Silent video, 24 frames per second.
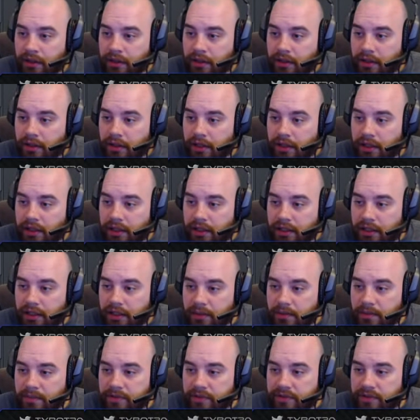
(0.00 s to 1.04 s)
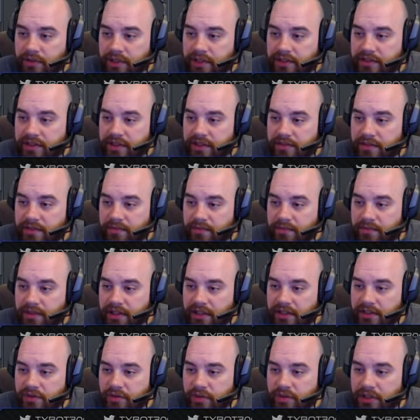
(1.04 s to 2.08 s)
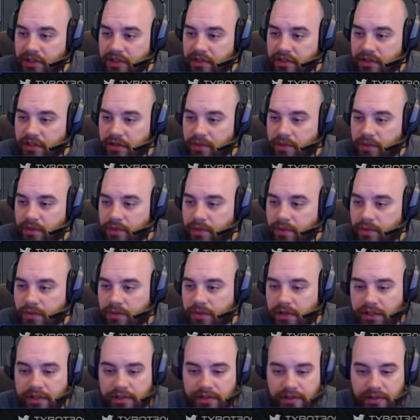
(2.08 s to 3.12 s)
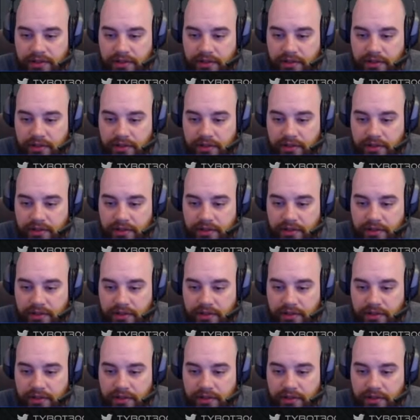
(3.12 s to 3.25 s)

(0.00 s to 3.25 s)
So let's get some things we know we want.